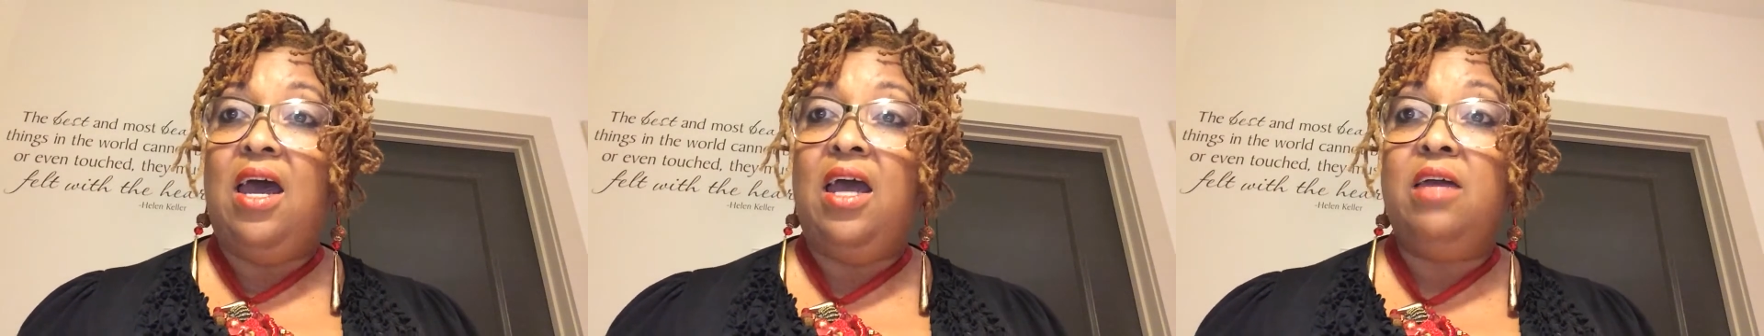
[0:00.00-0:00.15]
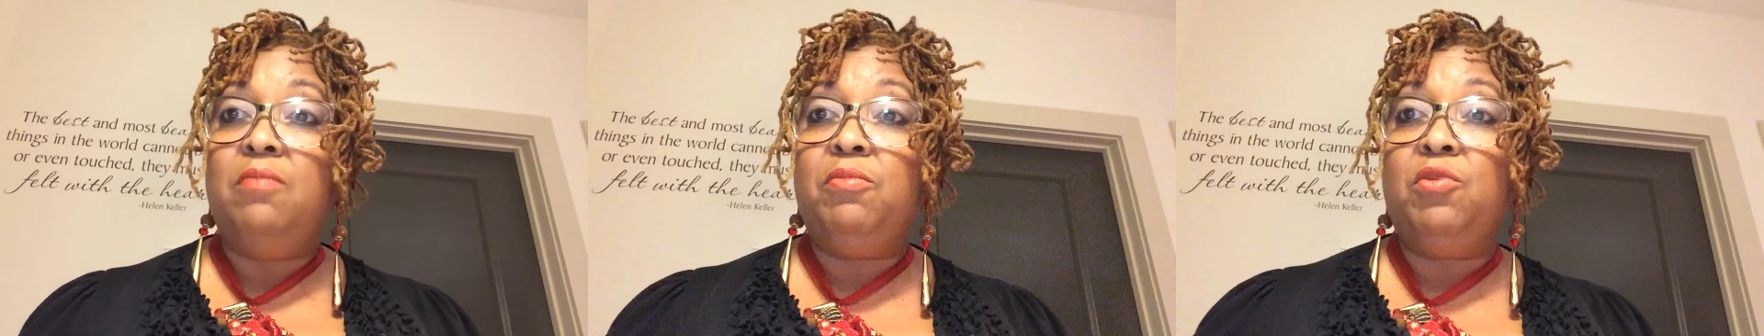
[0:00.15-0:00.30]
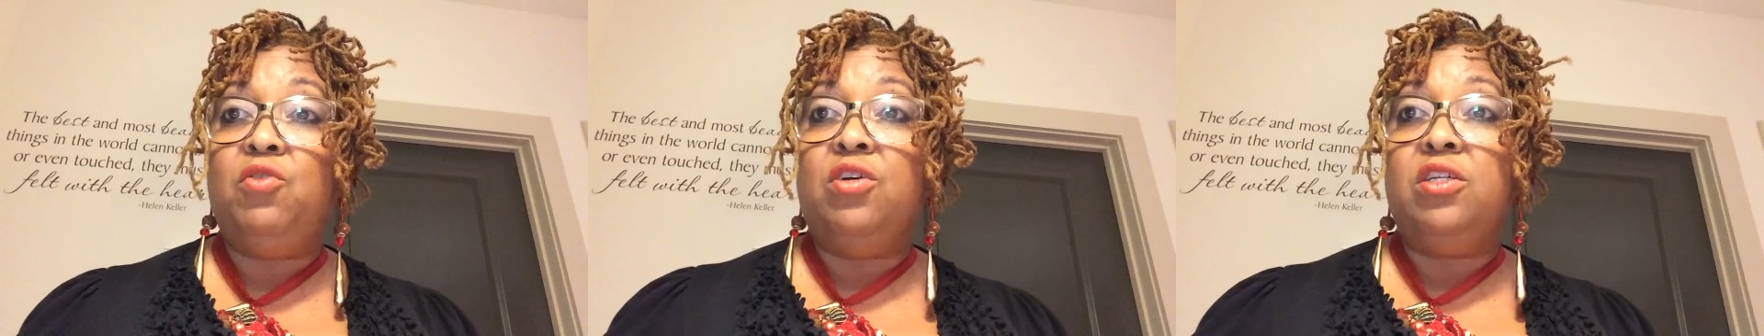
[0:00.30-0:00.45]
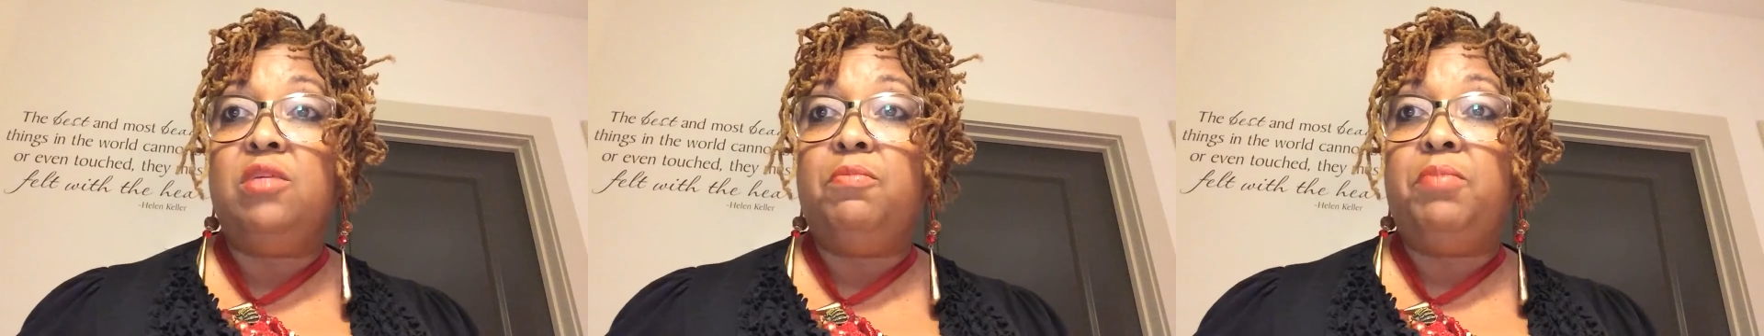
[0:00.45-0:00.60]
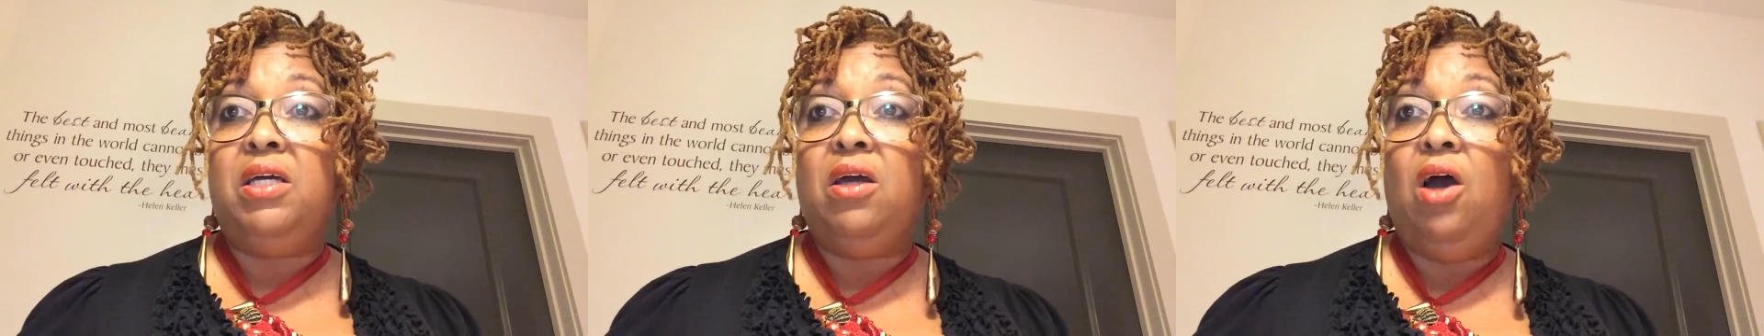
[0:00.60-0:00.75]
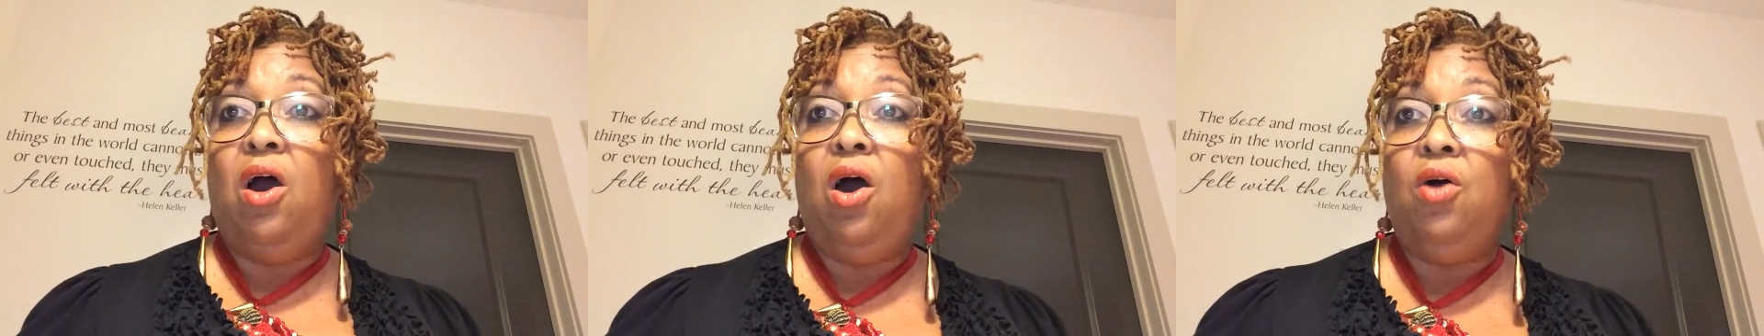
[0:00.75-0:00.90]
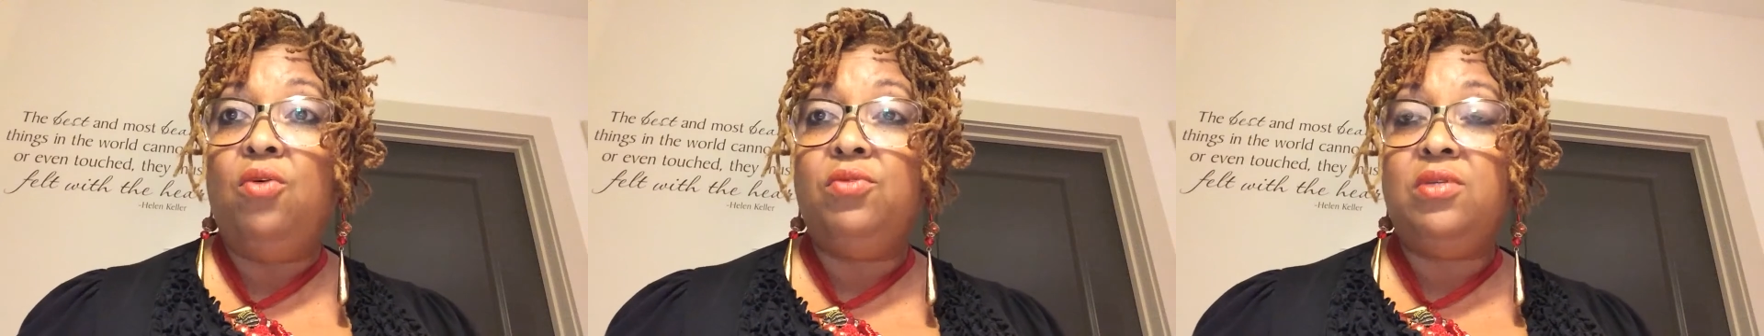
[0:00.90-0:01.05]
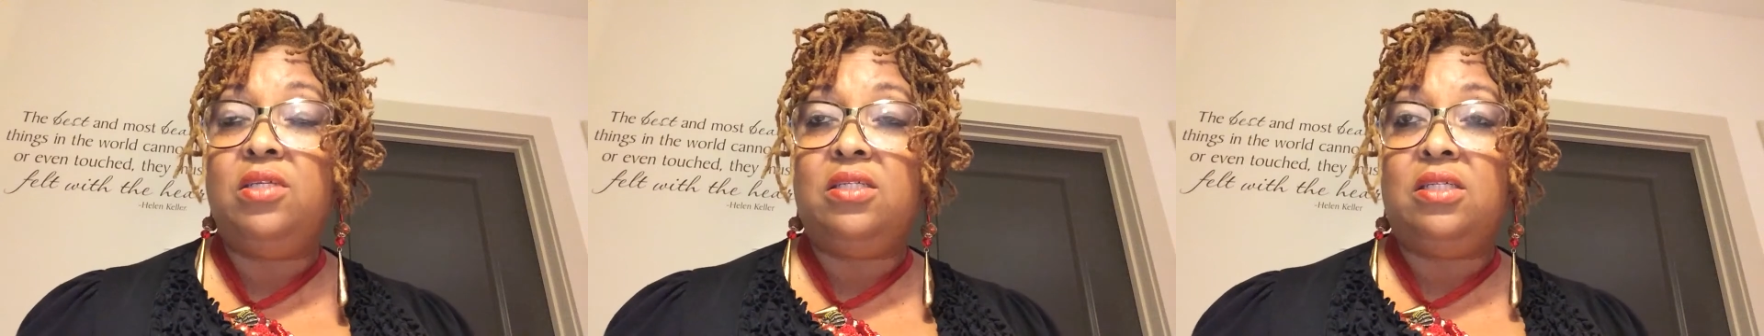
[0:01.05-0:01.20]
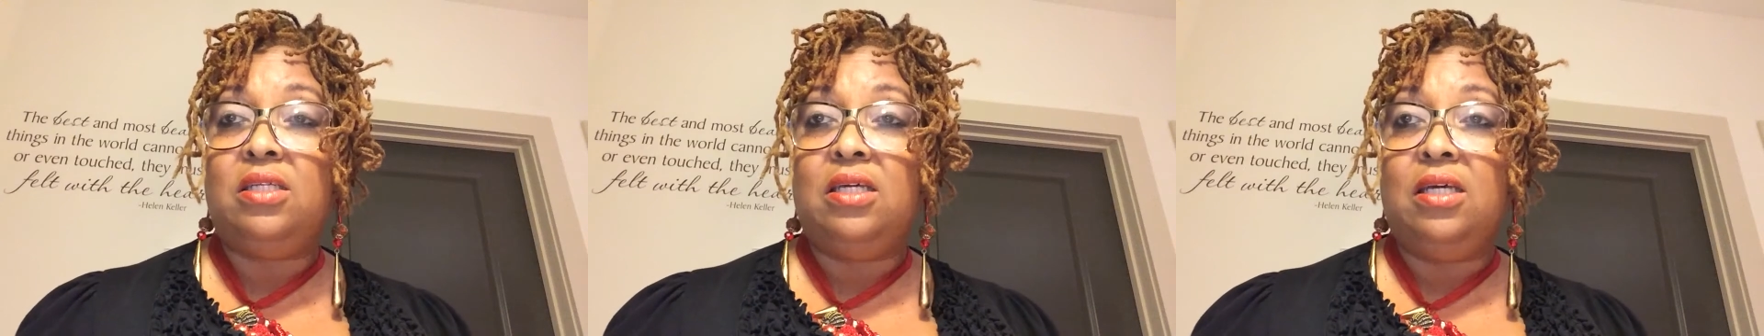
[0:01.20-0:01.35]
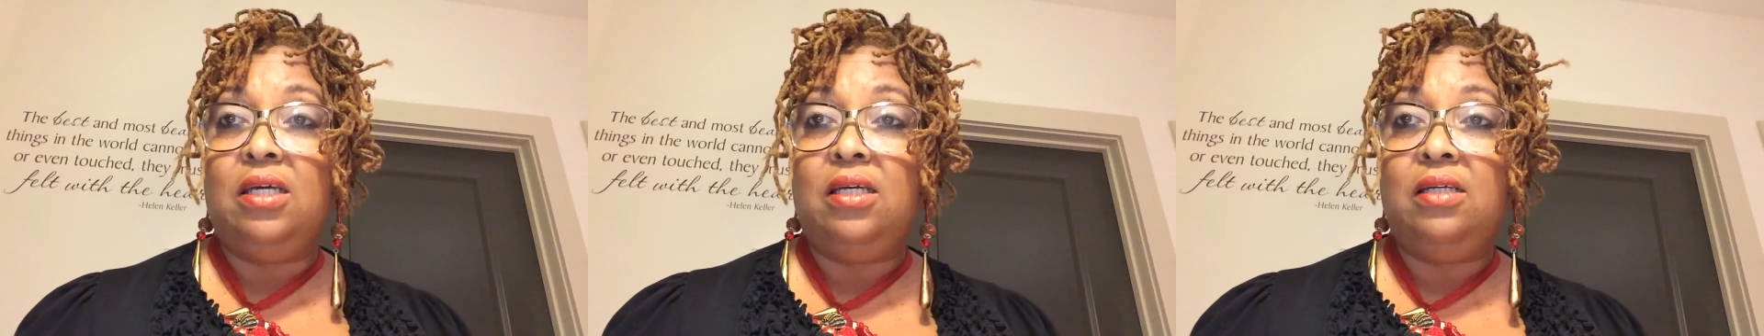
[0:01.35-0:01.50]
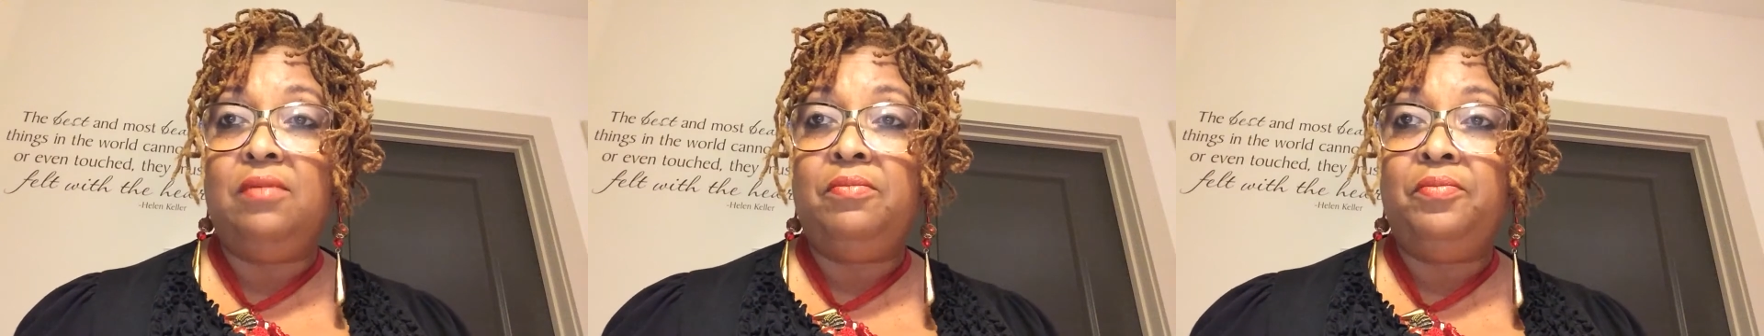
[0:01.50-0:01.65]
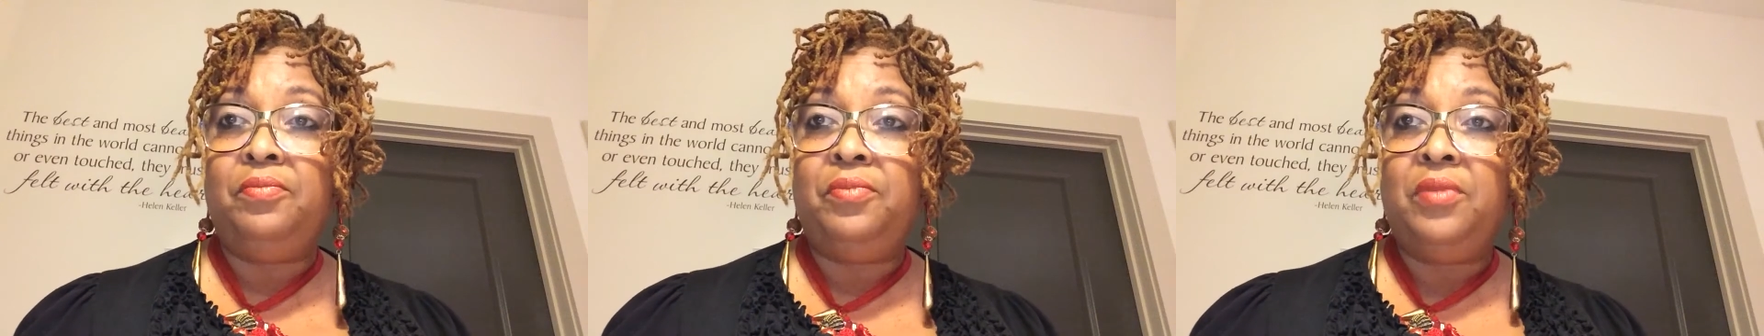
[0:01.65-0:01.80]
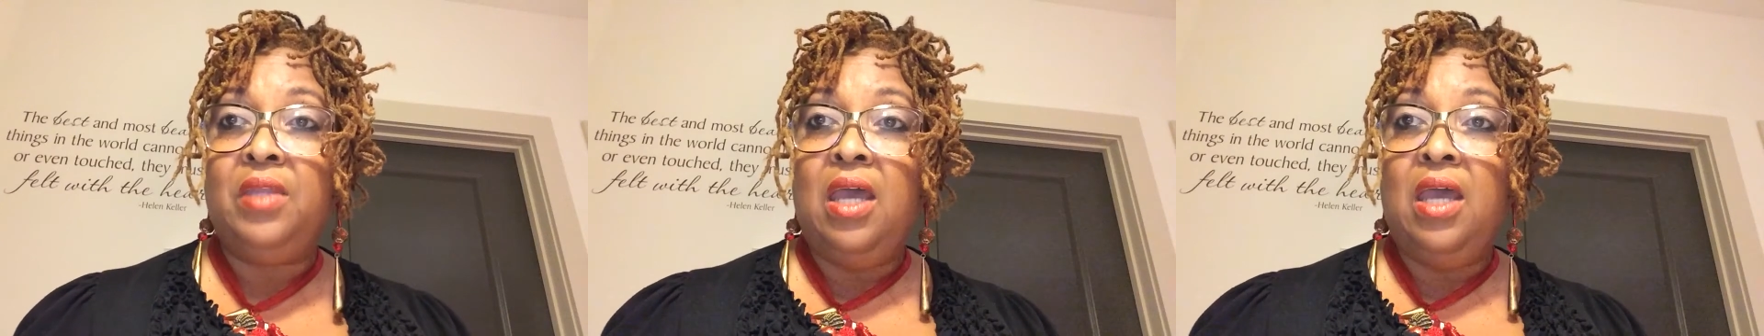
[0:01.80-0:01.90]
I am going to be hosting